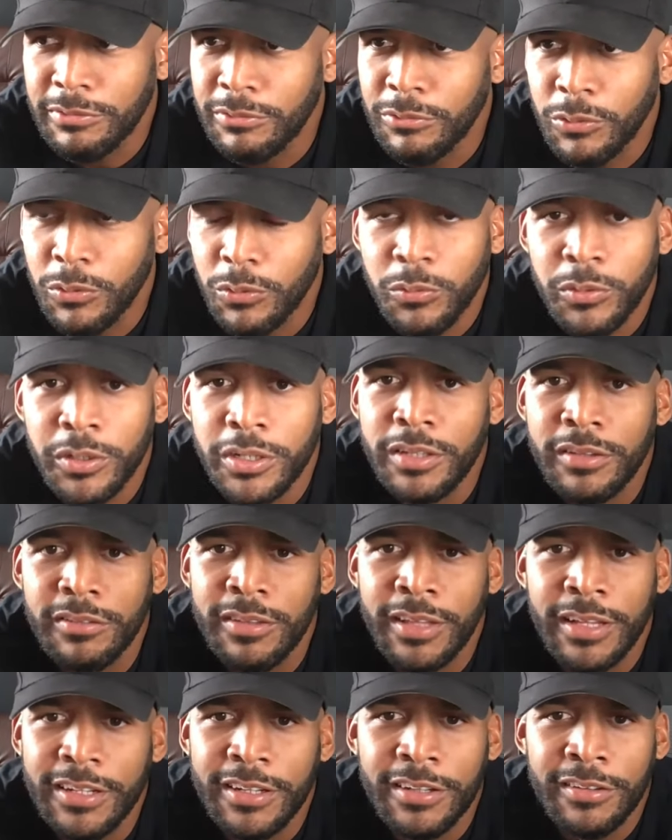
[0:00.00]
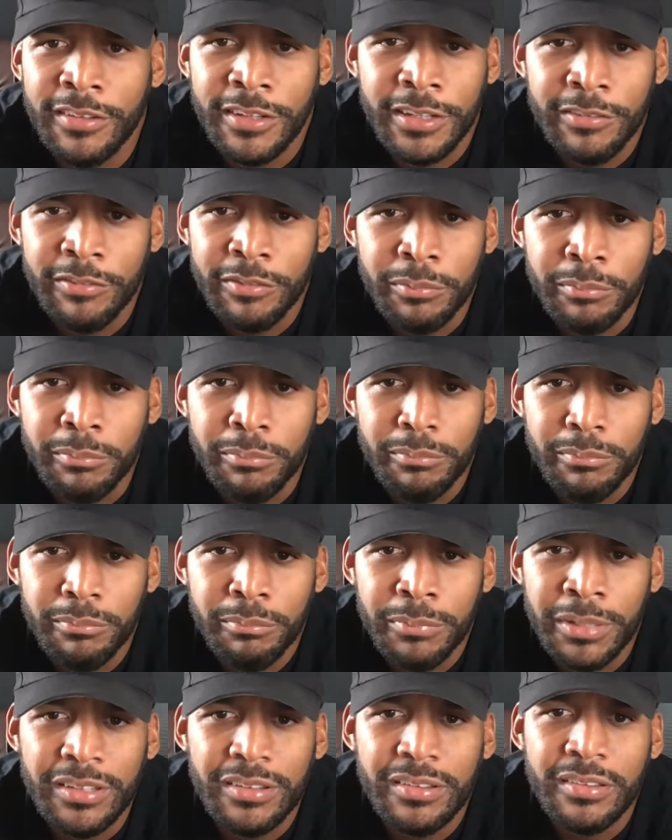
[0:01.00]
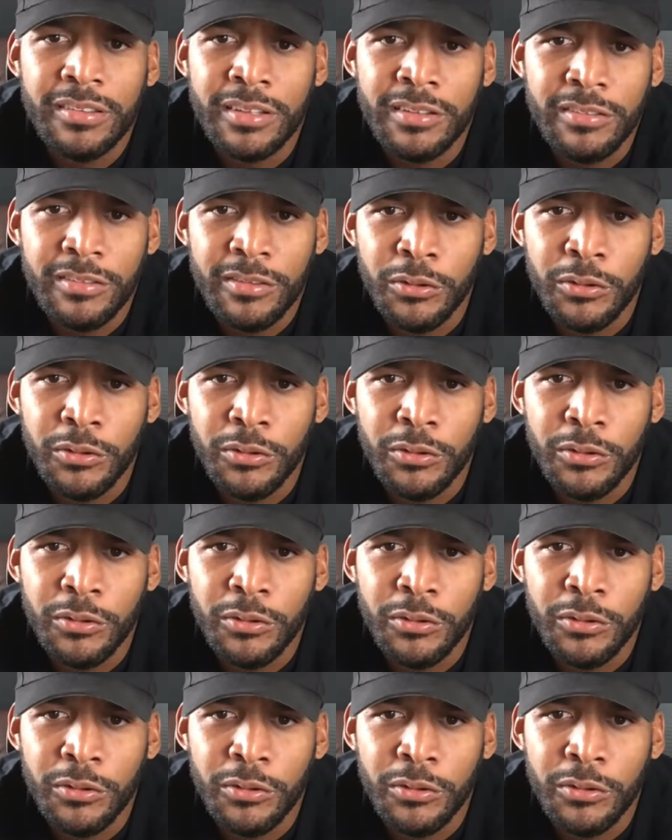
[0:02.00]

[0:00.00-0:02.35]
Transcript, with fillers: crazy. That doesn't even make sense.